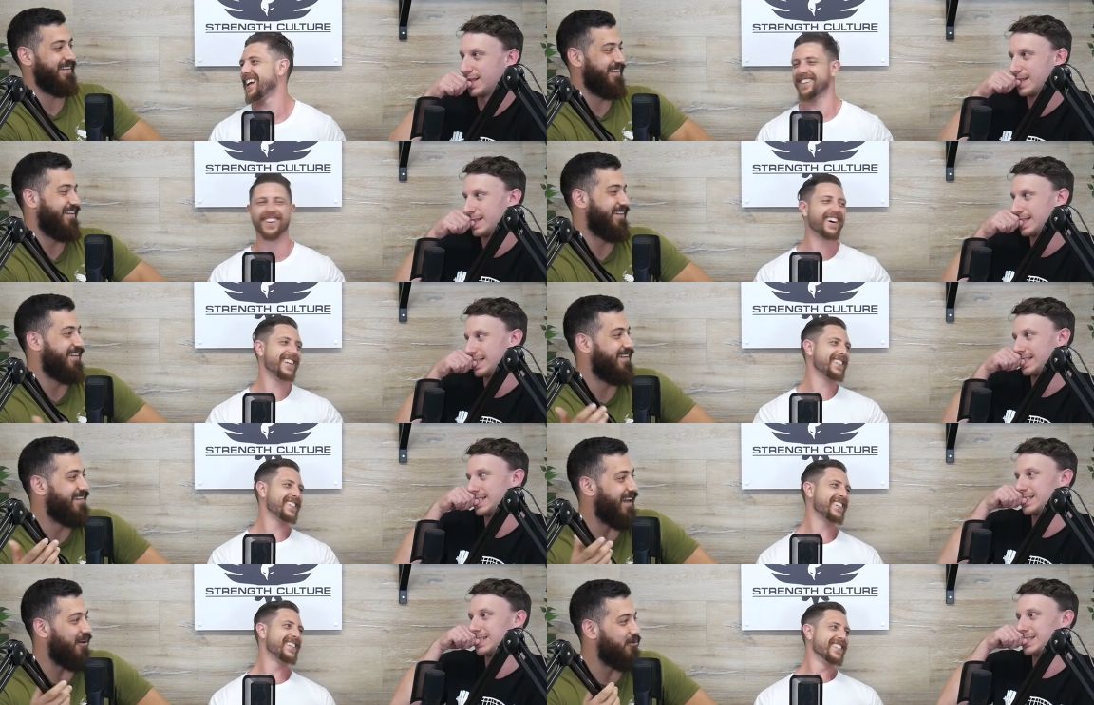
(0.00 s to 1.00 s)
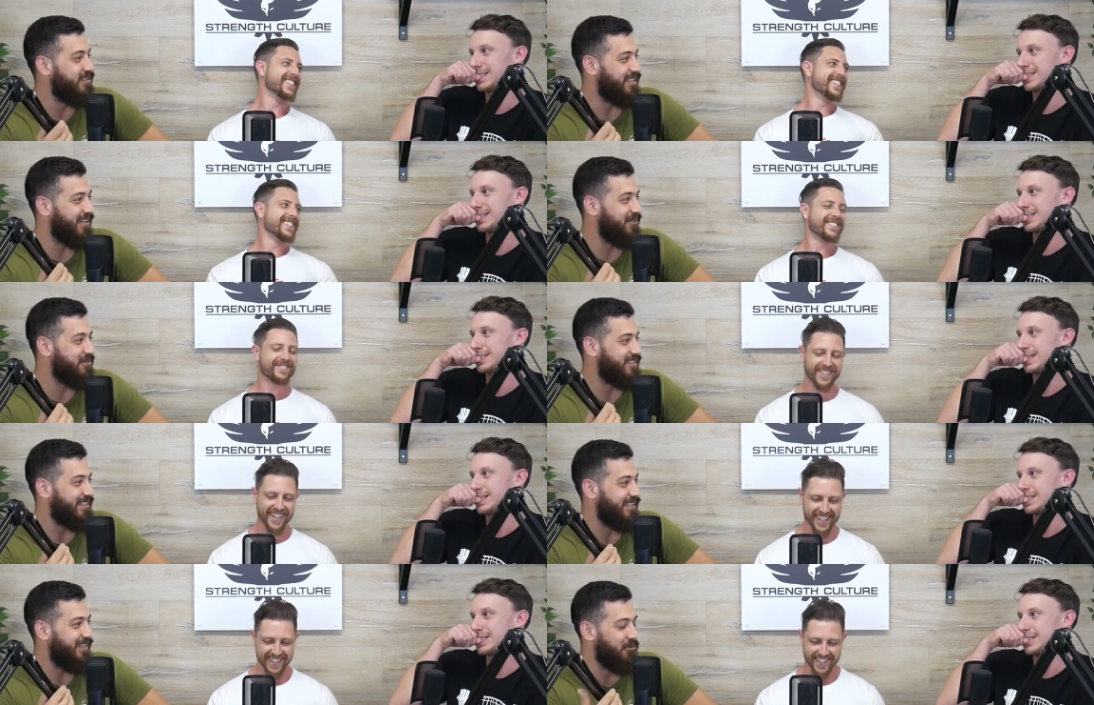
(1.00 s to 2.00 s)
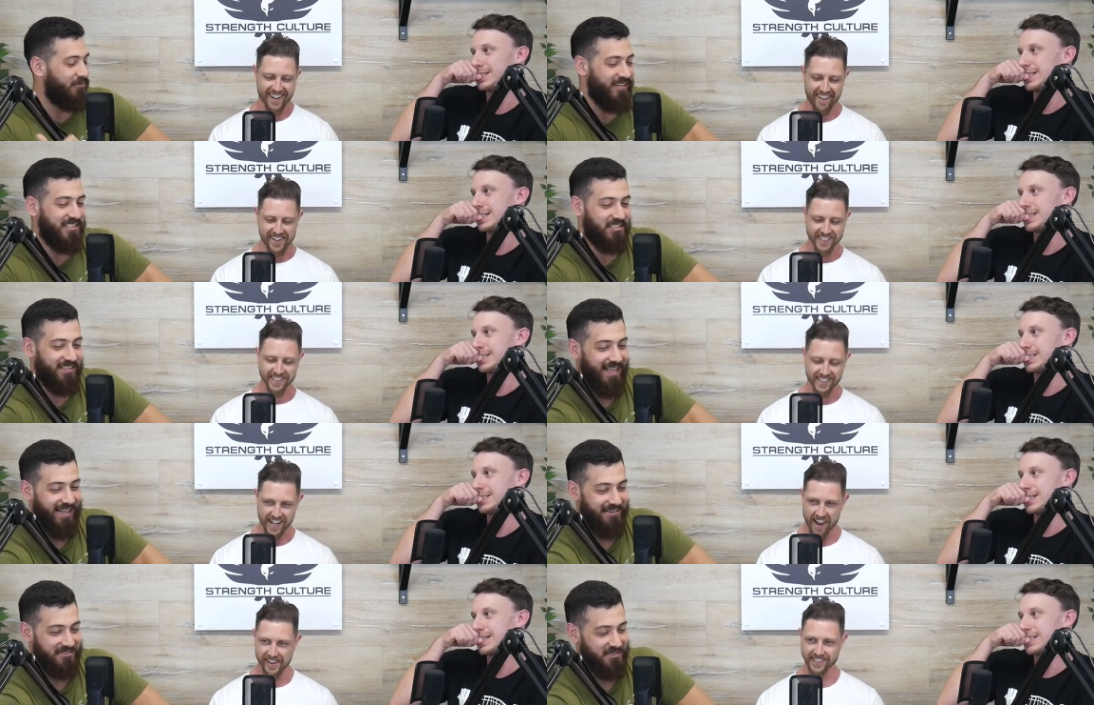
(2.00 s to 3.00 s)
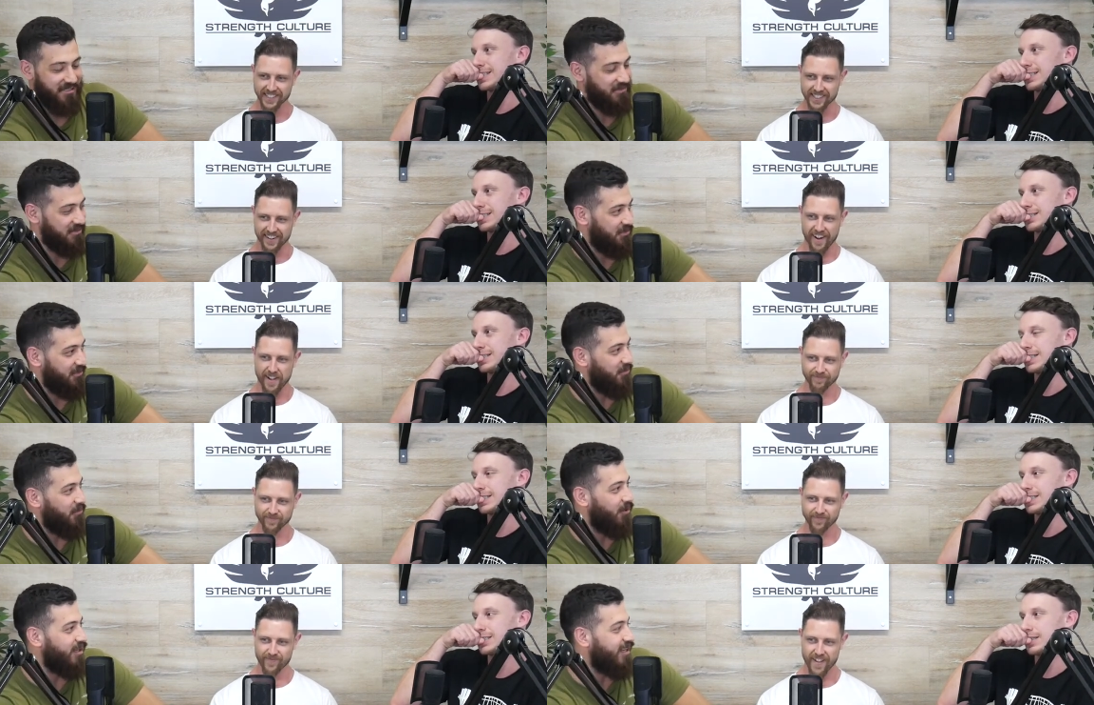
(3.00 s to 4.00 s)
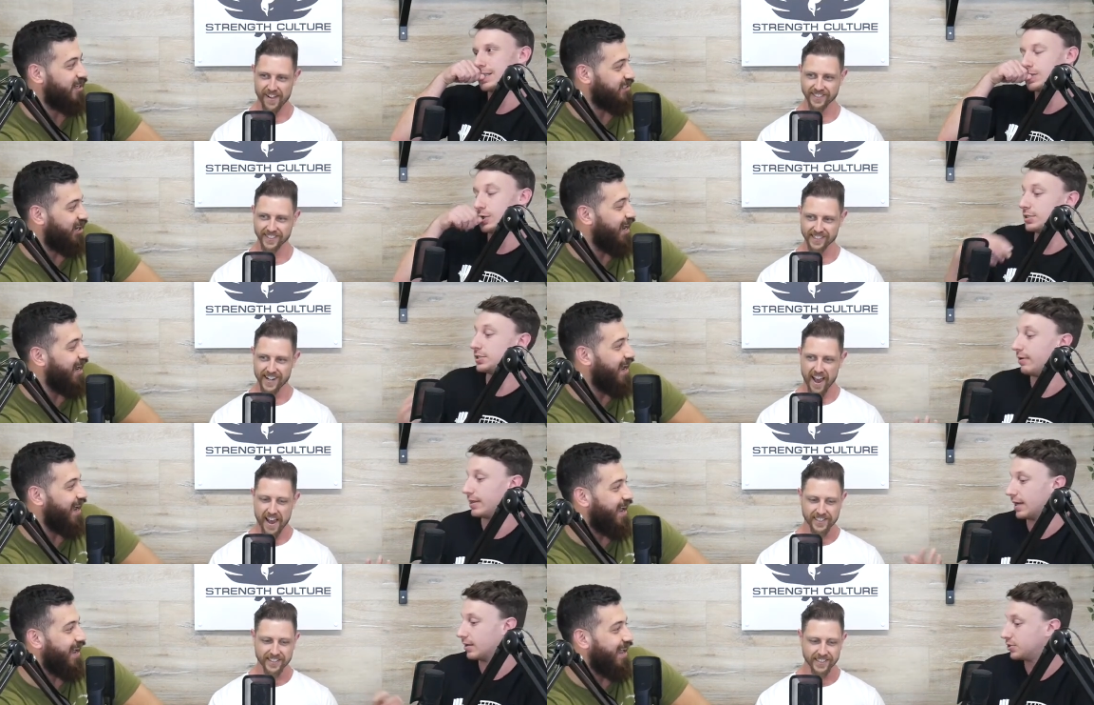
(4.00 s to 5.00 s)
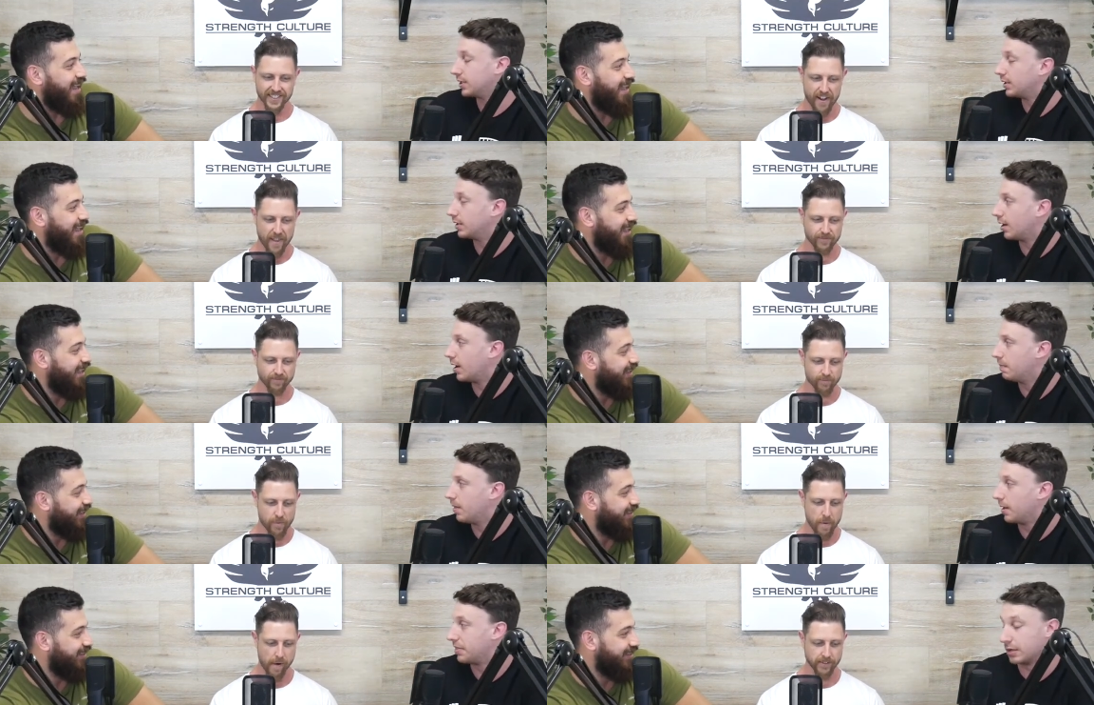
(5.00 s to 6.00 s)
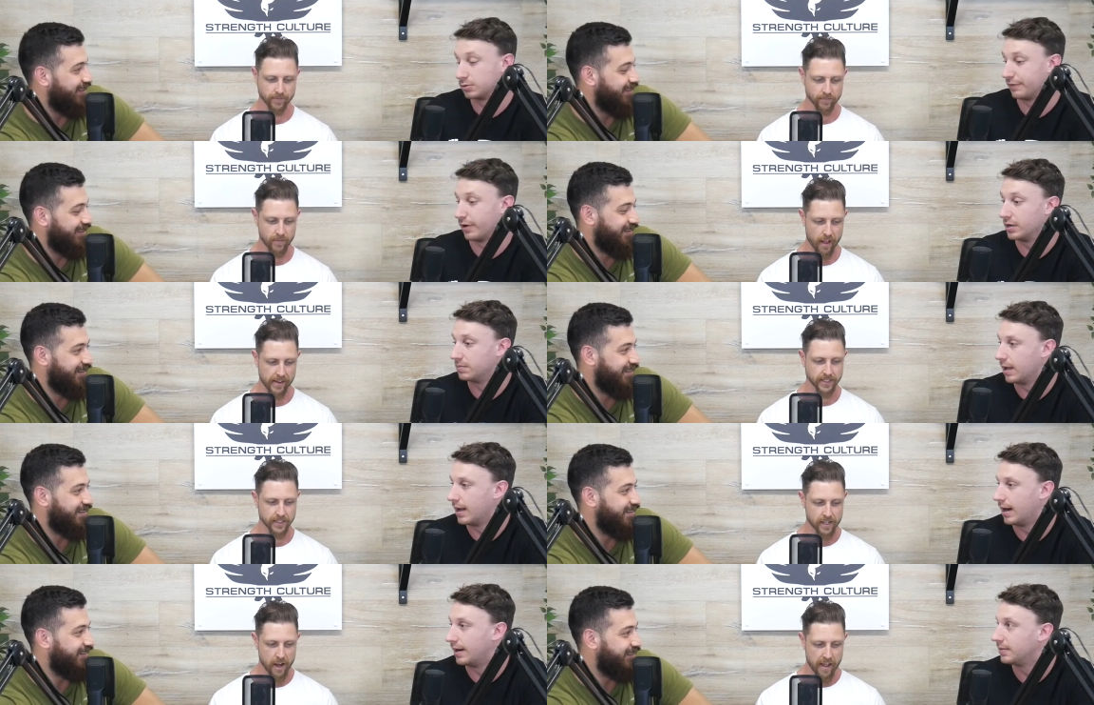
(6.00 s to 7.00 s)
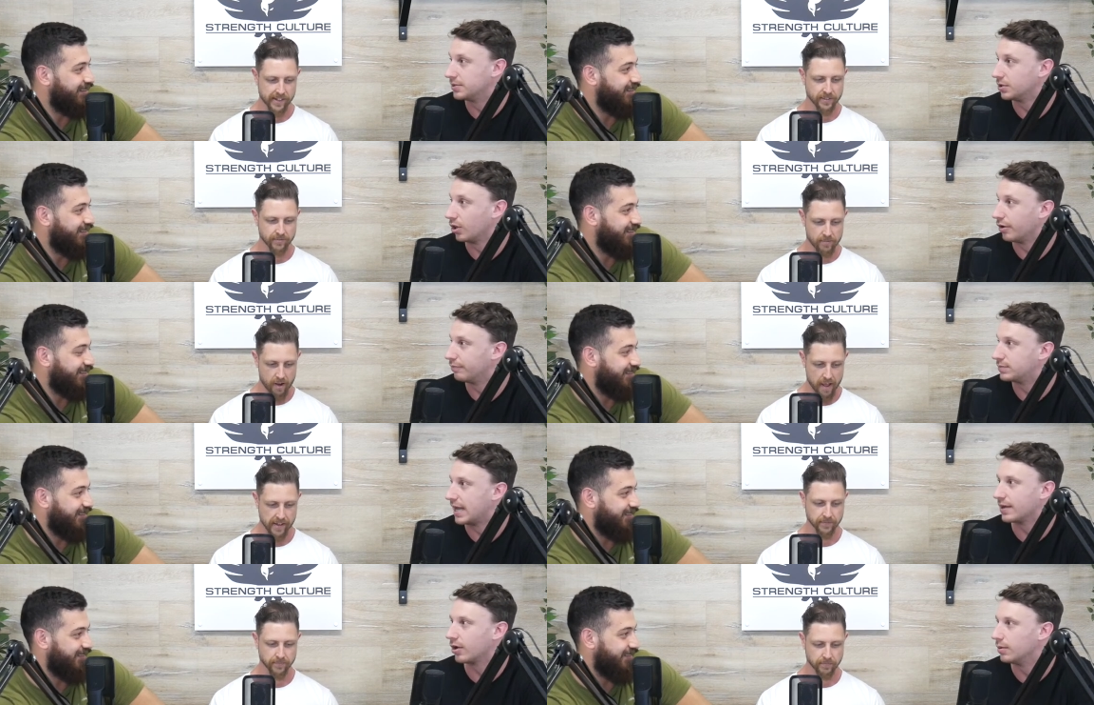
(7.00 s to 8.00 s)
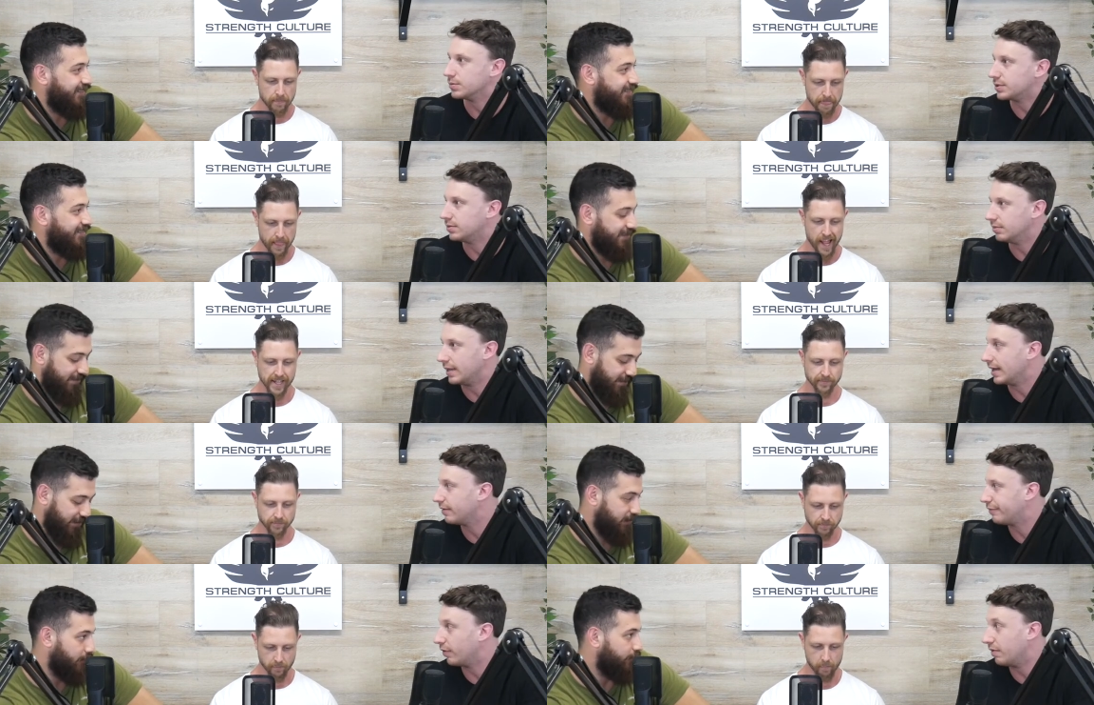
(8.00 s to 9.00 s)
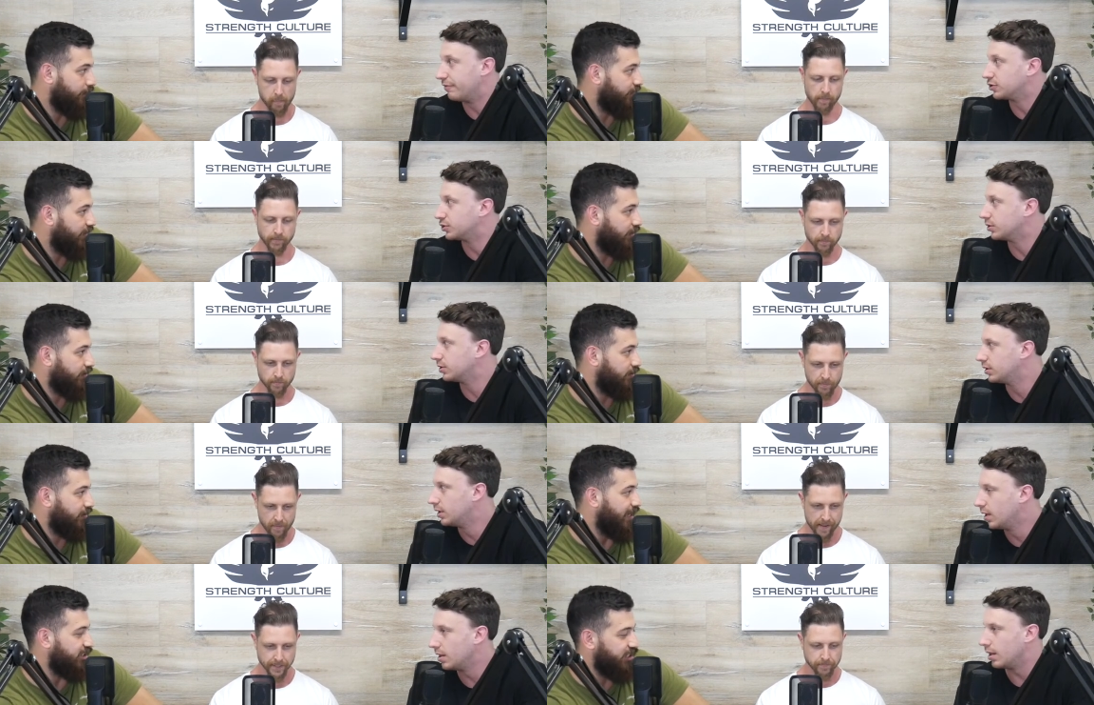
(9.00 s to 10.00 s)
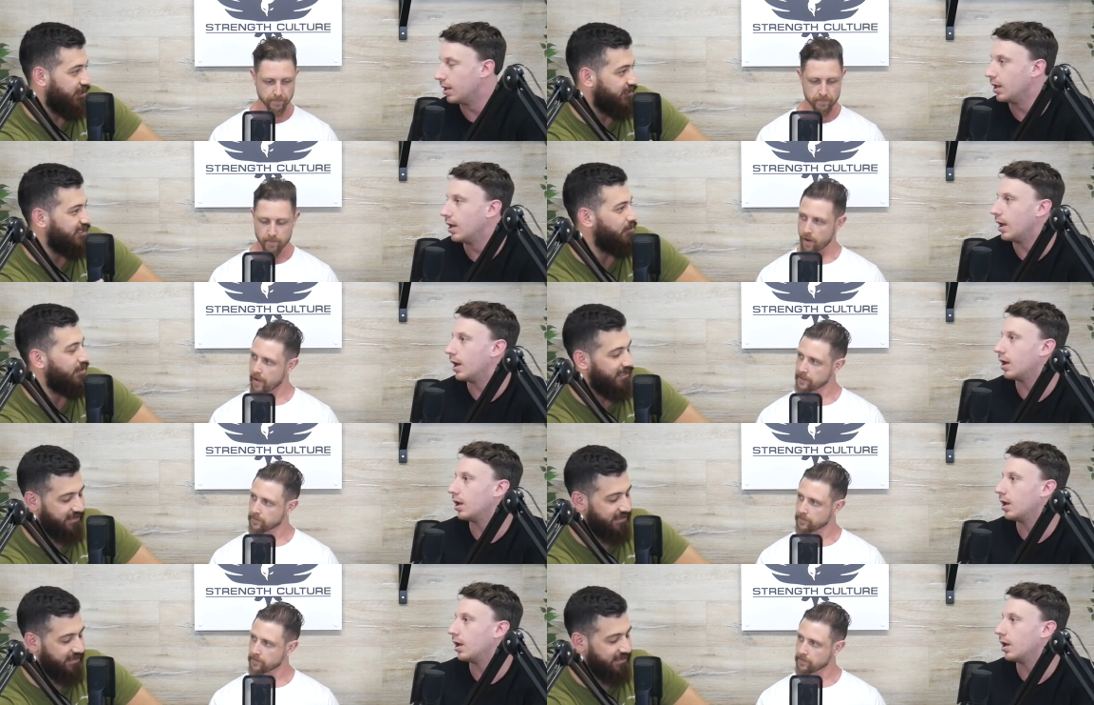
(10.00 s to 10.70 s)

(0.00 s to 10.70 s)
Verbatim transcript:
Speaker 1: that night. No, it was it was. Okay, we'll finish on that. That was because well, Was there
Speaker 2: anything else that I, I think it was a very? Uh, there's a lot of take homes there for, for mm. sure.
Speaker 1: Actually, yeah, some